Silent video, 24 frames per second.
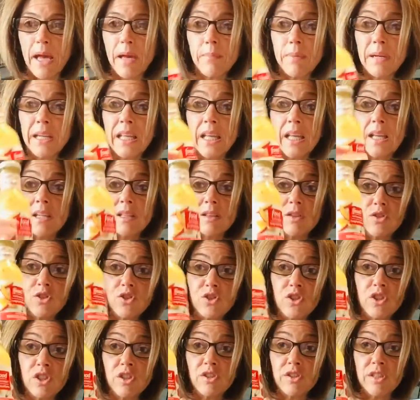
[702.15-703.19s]
But again, there's
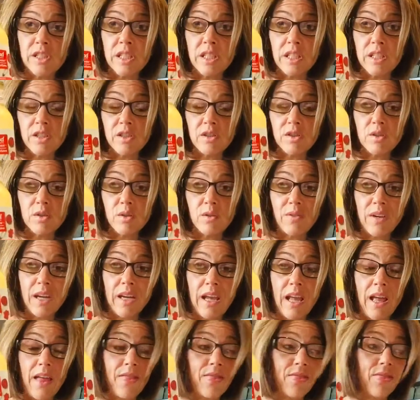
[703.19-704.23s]
sugar in here, so if I
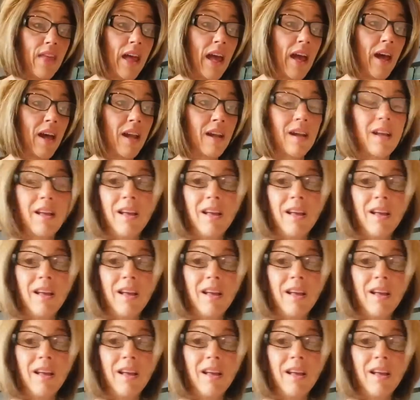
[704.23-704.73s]
had that,